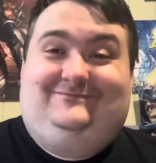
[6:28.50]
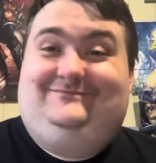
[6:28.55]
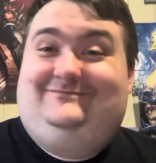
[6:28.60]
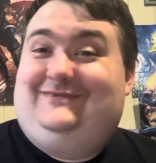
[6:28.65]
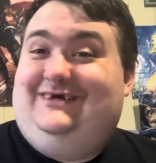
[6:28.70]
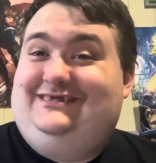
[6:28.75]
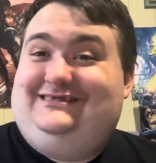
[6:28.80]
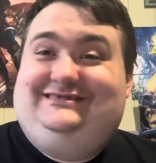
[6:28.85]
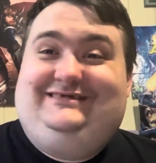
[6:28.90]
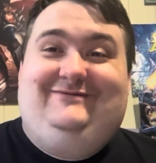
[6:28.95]

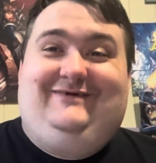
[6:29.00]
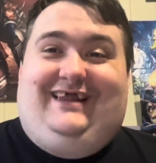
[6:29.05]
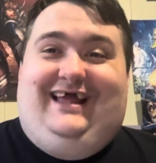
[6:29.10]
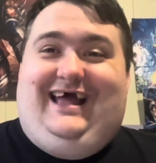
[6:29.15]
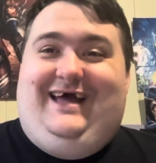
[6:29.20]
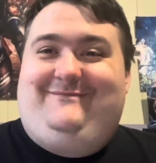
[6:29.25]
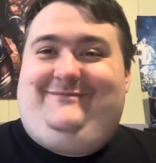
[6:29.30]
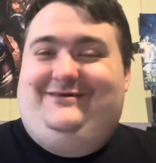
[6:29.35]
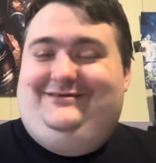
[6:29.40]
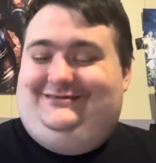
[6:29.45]
Let's see what
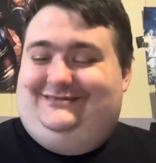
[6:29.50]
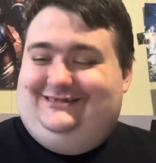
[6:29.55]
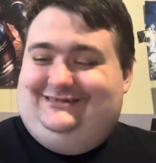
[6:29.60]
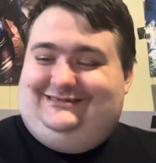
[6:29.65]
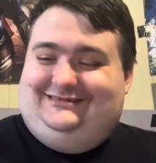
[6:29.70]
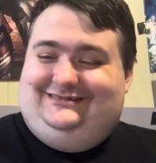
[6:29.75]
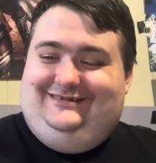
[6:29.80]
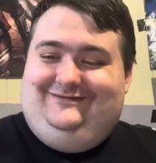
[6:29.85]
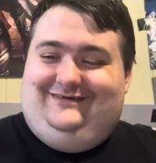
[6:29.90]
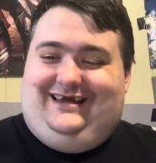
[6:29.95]
happens.
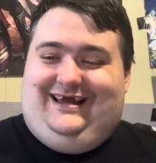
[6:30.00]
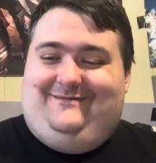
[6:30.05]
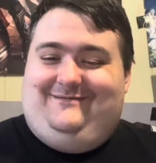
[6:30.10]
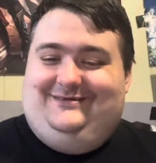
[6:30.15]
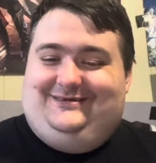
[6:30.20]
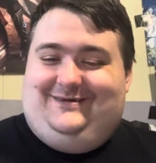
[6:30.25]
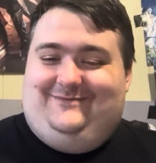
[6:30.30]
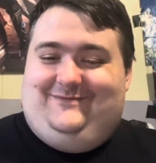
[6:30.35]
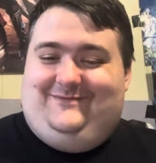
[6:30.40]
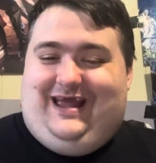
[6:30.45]
Let's see what
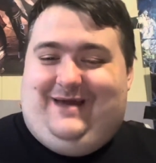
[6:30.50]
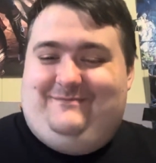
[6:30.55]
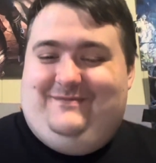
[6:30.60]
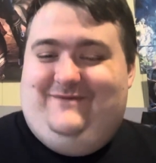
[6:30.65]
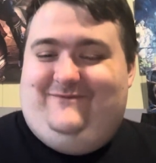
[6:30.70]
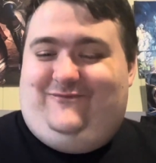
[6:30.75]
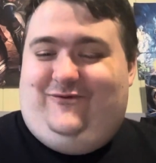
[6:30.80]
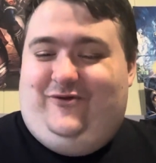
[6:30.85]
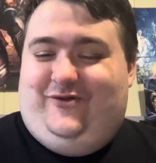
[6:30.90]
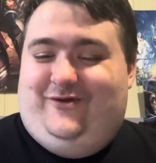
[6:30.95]
happens. I'm
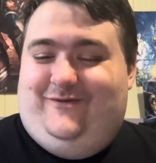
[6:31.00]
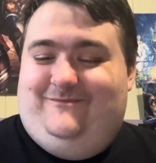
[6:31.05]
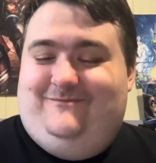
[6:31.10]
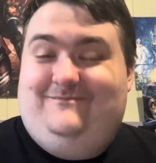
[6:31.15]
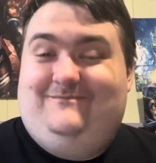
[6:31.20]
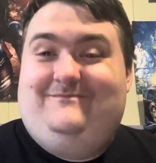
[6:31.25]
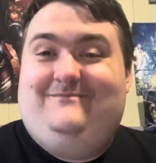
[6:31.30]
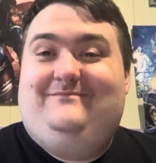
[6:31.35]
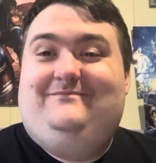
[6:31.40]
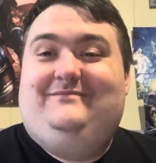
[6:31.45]
happy for them.
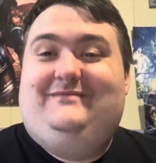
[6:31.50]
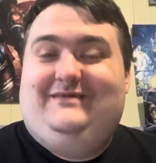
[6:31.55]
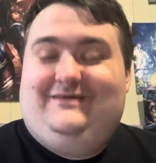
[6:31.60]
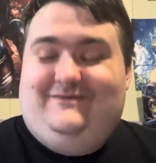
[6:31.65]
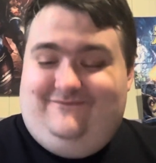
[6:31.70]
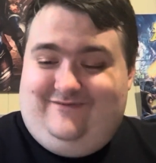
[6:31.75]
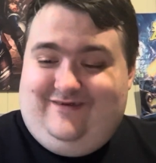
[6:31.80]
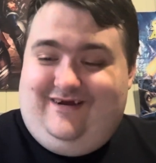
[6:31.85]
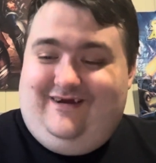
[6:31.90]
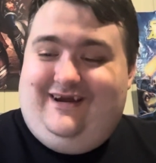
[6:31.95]

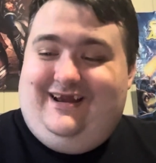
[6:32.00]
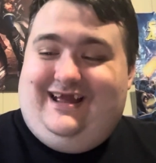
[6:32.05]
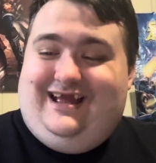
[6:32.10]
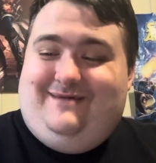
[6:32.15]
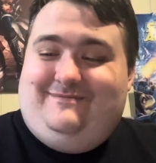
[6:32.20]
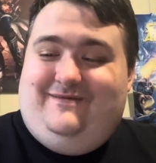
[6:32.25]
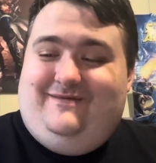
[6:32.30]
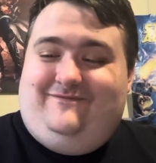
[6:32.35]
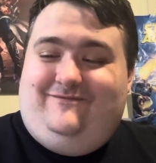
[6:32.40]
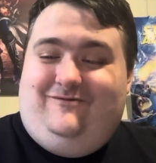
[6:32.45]
Very
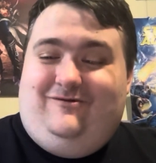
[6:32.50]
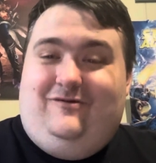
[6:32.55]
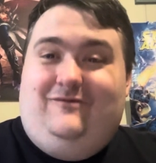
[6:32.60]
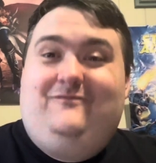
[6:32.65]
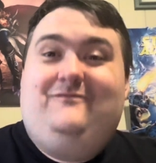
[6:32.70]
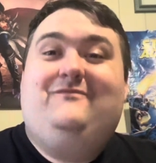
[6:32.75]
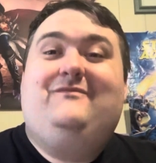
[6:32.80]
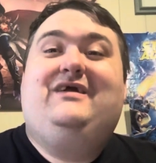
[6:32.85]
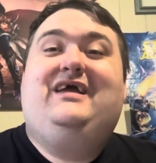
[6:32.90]
happy for them.